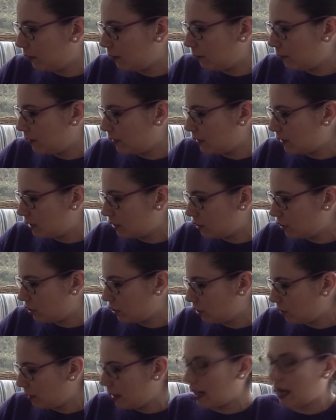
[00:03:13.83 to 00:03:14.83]
fits this
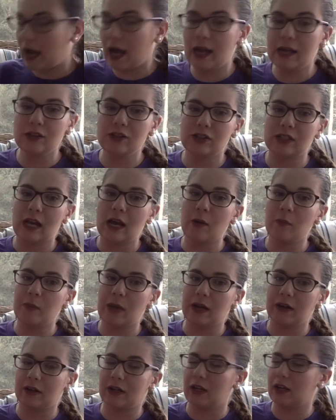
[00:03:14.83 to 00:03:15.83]
shoe, and I shall
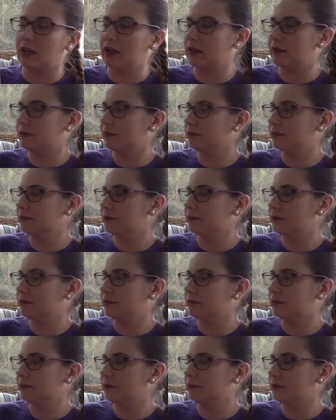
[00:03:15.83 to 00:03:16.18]
marry her.